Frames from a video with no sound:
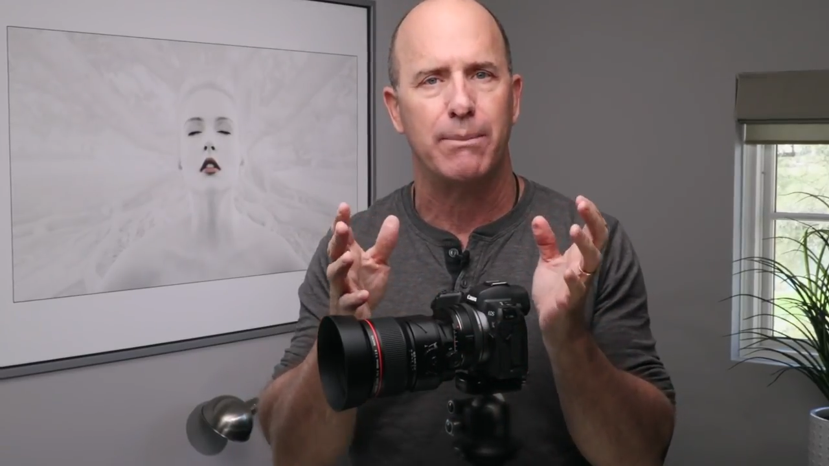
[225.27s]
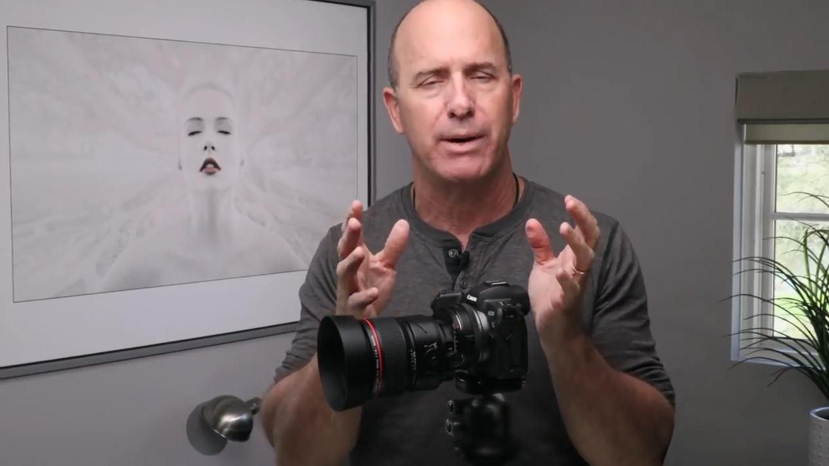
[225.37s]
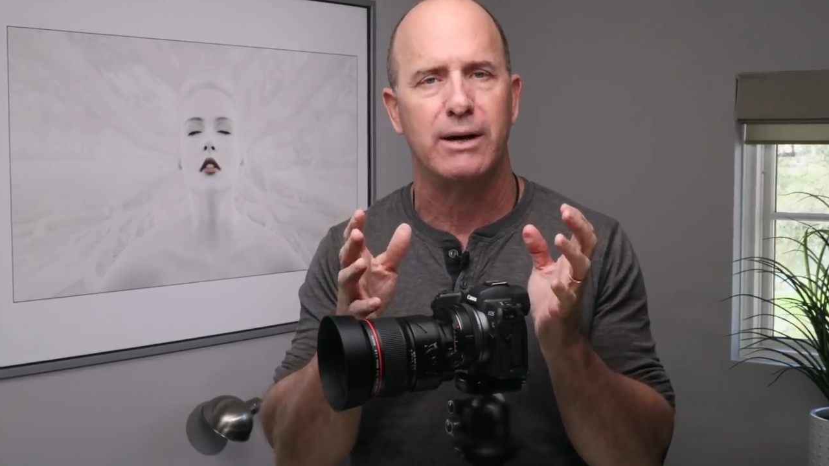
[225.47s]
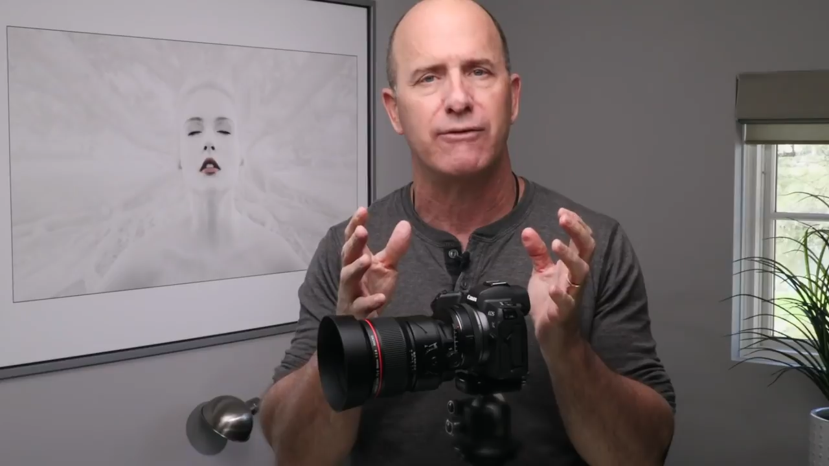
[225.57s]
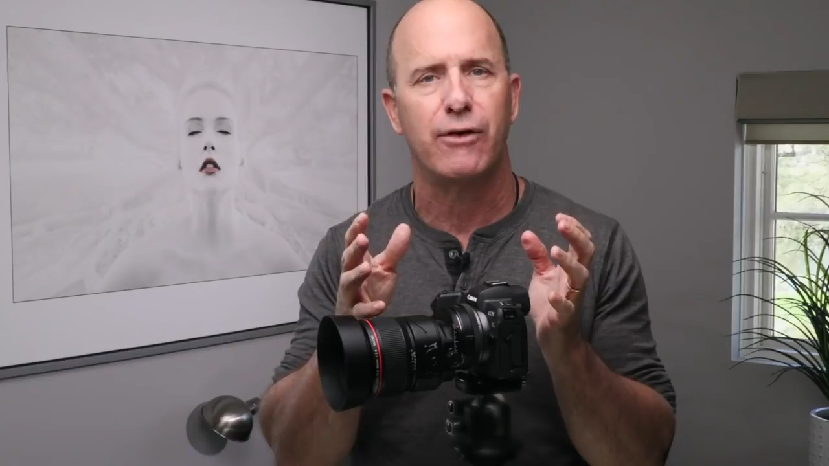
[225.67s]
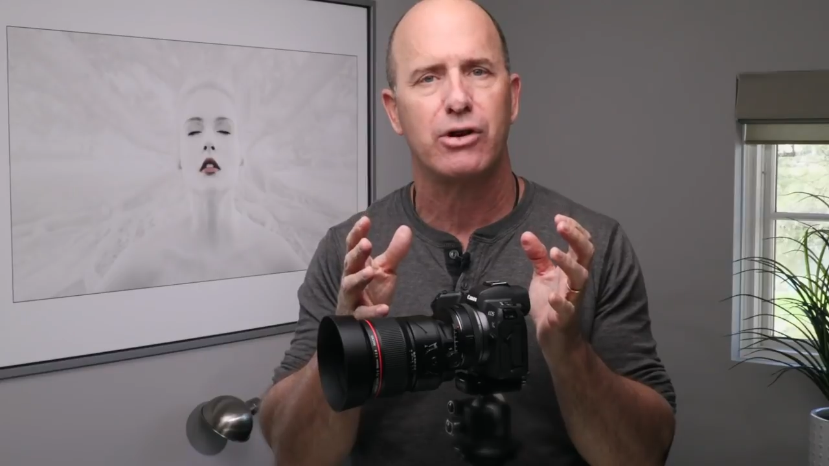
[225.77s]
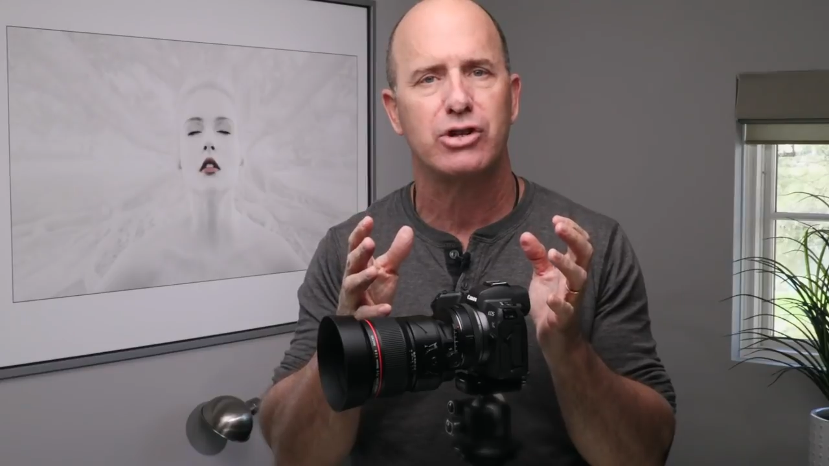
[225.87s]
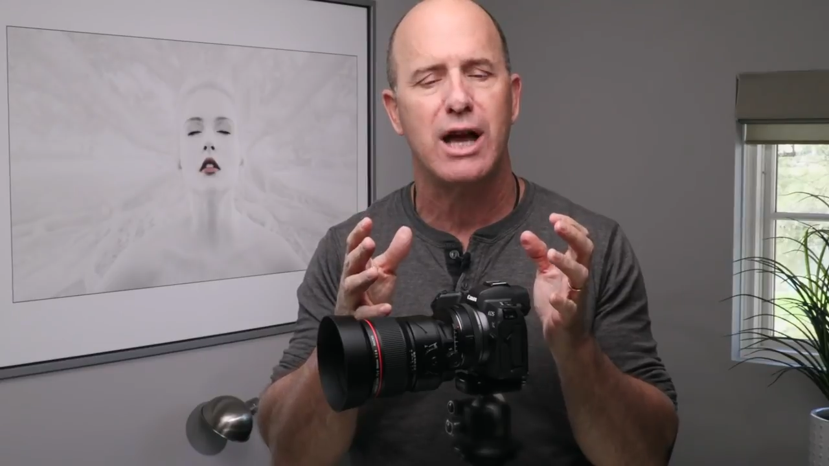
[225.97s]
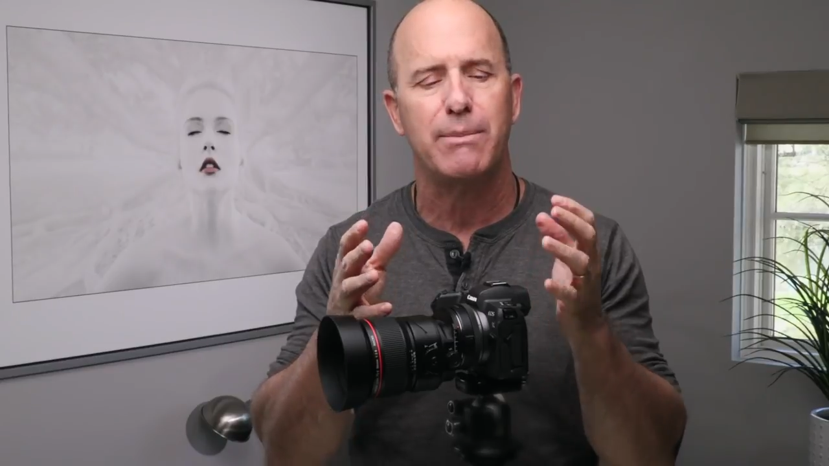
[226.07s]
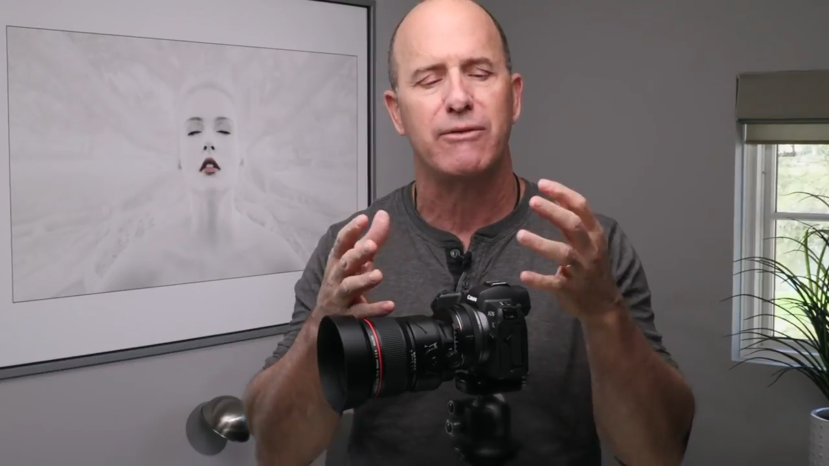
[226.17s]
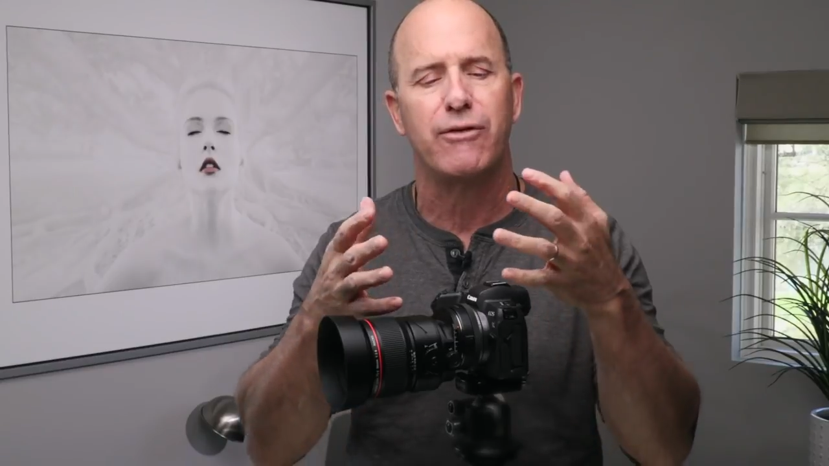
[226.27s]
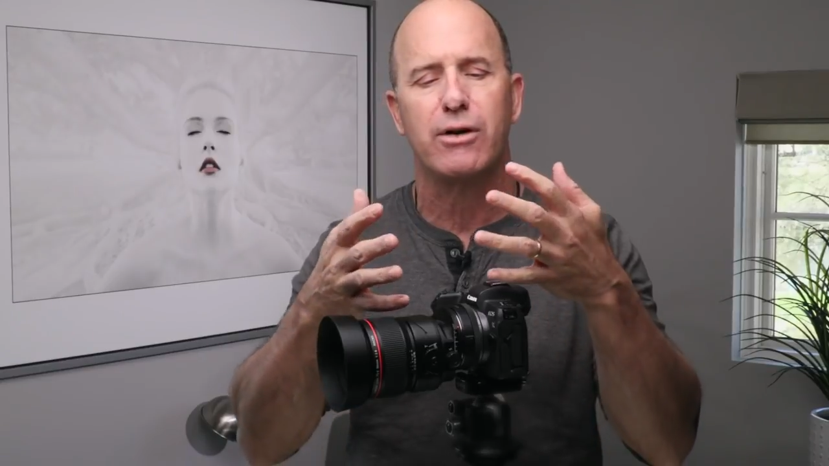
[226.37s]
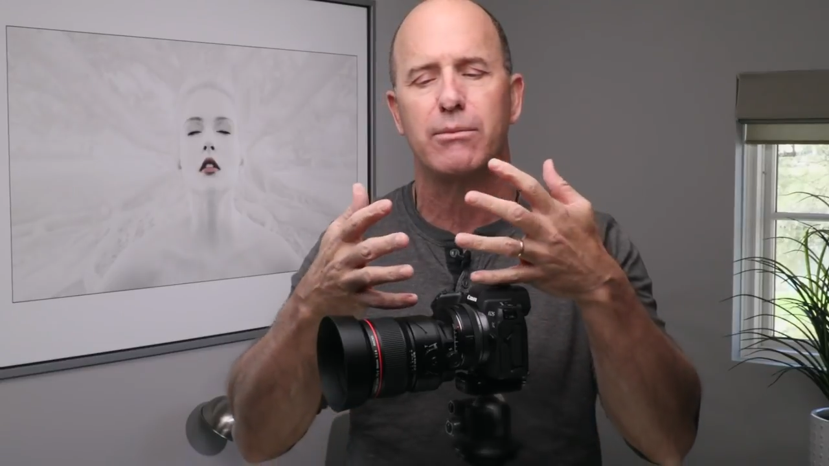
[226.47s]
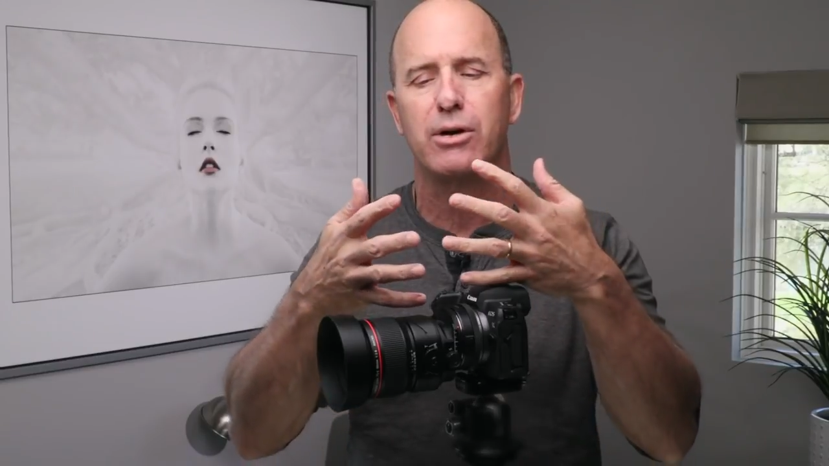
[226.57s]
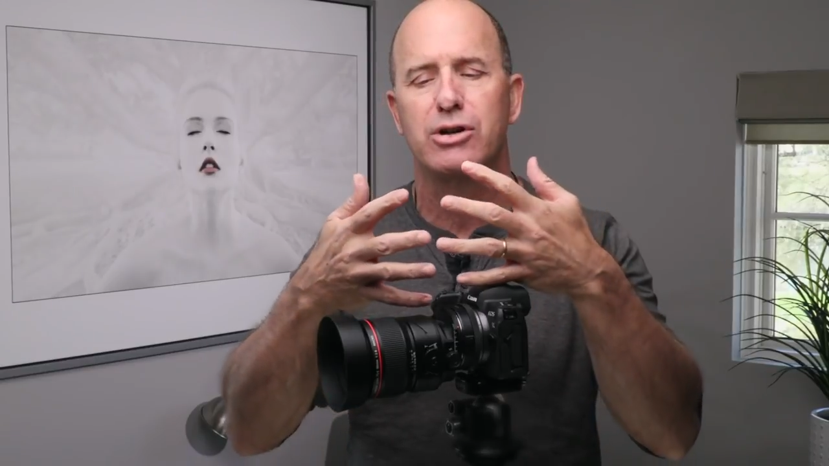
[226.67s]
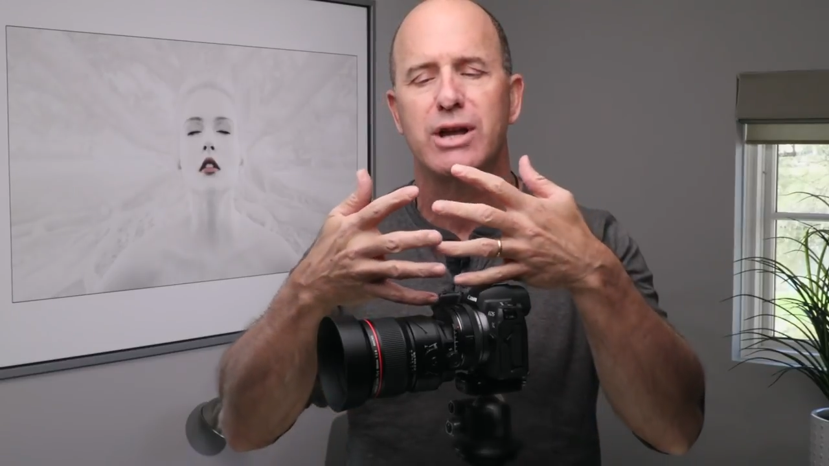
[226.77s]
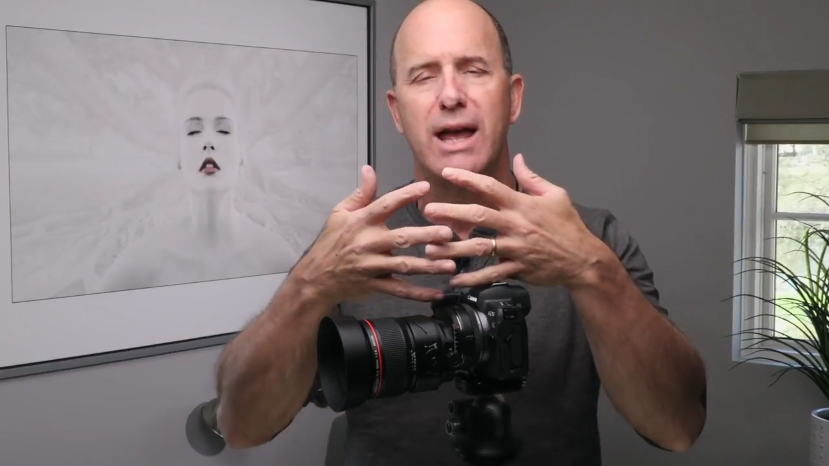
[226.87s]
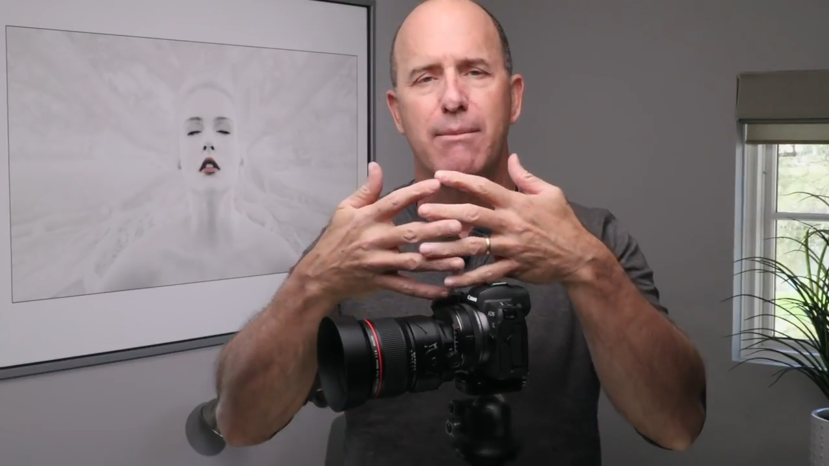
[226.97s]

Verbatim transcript: put it in Photoshop and Photomerge,